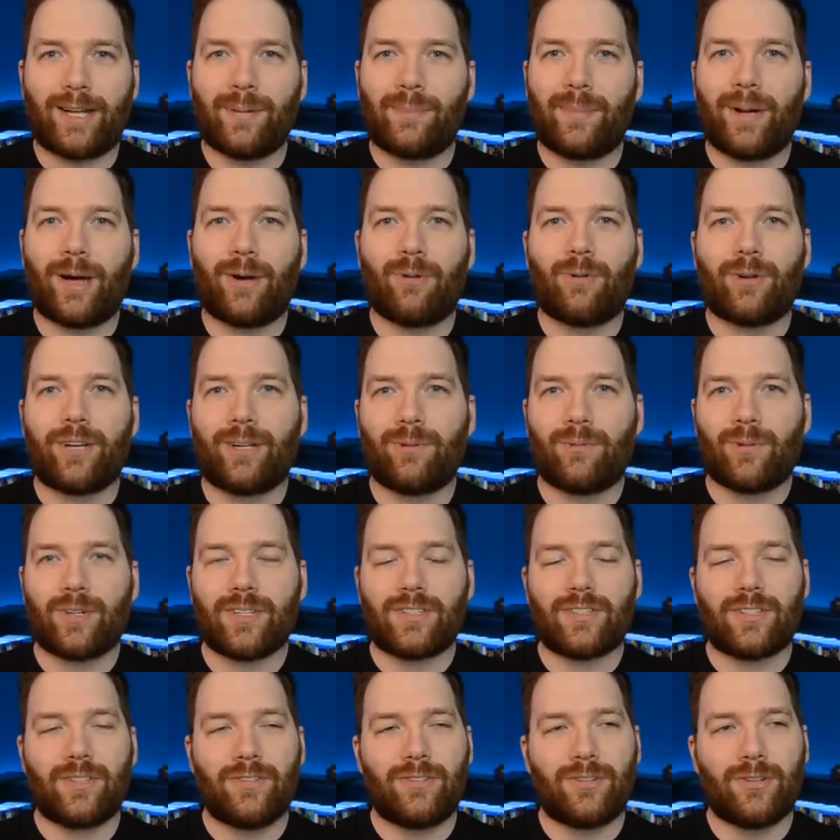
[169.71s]
about what he
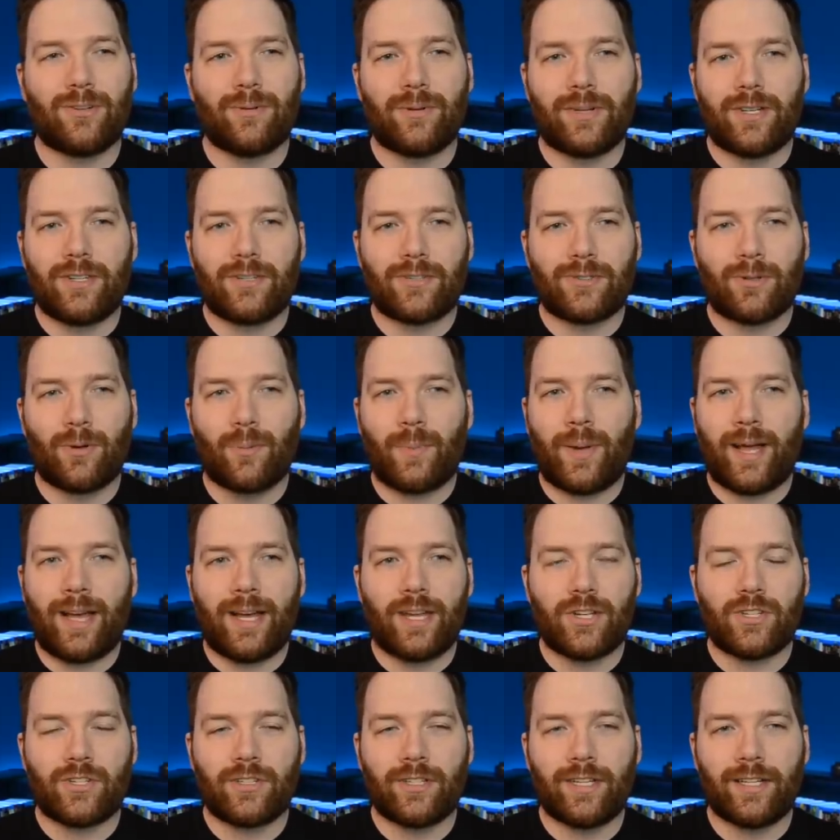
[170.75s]
wants to do and he's so
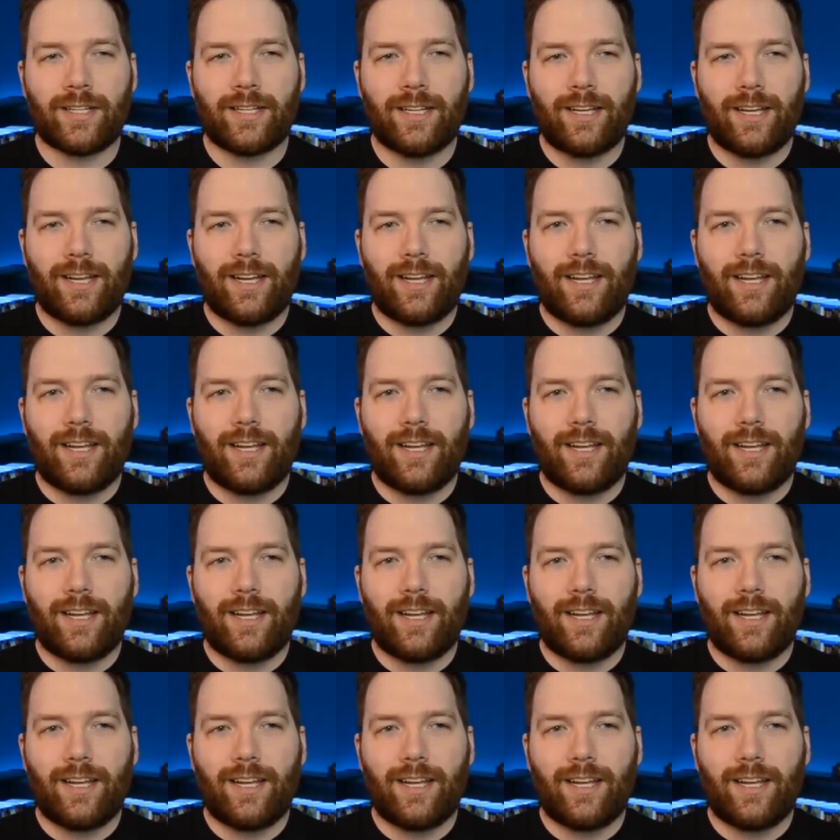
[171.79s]
passionate.